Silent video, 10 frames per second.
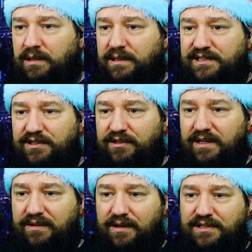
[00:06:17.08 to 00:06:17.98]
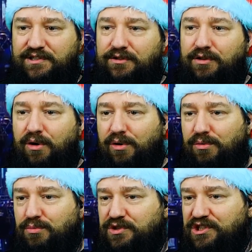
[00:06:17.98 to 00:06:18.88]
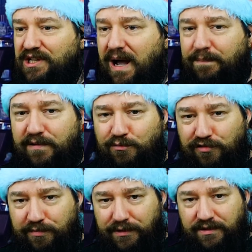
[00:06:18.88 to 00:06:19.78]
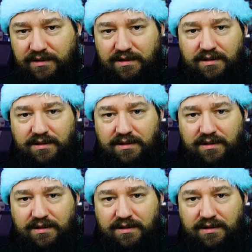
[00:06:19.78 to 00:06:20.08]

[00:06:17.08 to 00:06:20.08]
Listen, that there is no stop in movement.